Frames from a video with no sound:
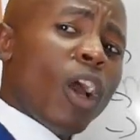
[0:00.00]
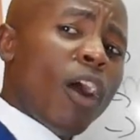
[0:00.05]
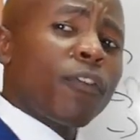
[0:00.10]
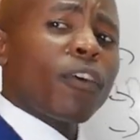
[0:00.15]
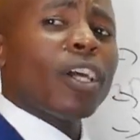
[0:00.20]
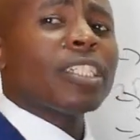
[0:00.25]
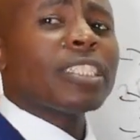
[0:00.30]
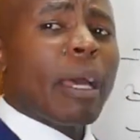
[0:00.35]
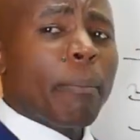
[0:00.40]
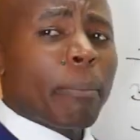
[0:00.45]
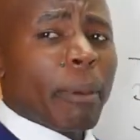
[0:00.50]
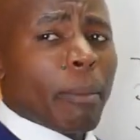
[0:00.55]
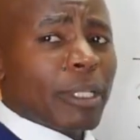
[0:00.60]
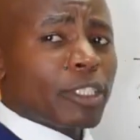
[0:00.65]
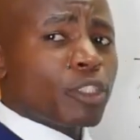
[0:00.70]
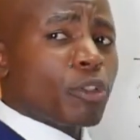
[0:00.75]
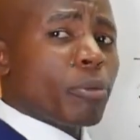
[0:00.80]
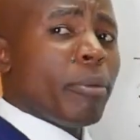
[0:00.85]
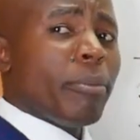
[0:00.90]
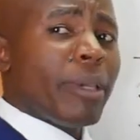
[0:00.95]
of course, the
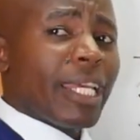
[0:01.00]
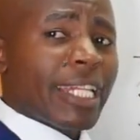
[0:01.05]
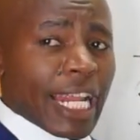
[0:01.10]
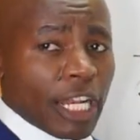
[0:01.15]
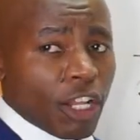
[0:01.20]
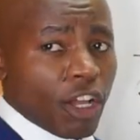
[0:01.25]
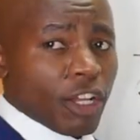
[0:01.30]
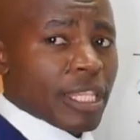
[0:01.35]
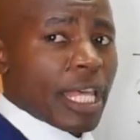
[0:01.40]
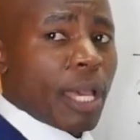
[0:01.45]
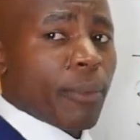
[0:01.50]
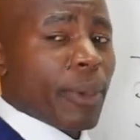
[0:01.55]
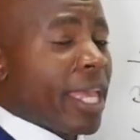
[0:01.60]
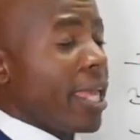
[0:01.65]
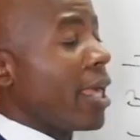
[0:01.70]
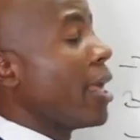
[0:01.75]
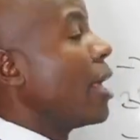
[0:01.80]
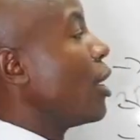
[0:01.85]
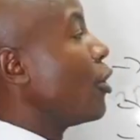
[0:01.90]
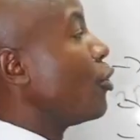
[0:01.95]
payments will be made along the
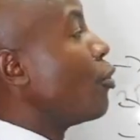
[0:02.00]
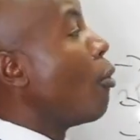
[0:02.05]
way.